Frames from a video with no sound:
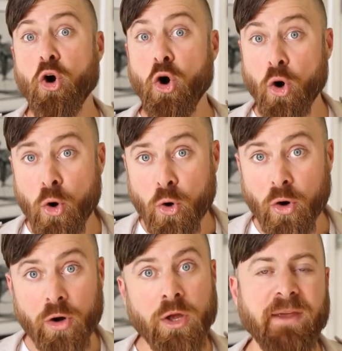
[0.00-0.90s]

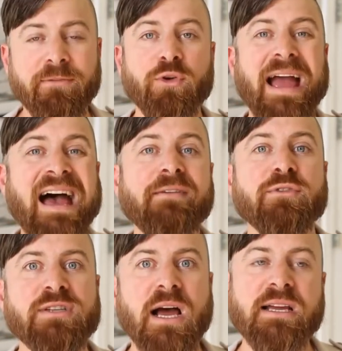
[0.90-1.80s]
Or if you're
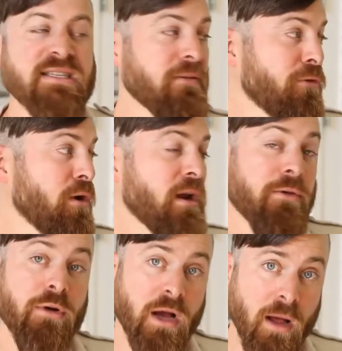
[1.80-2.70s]
advertising for
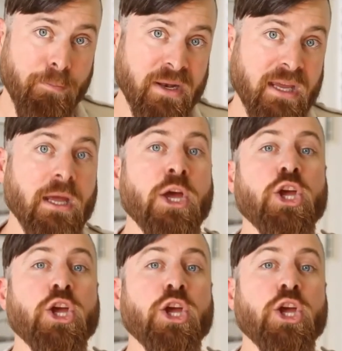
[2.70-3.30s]
another company,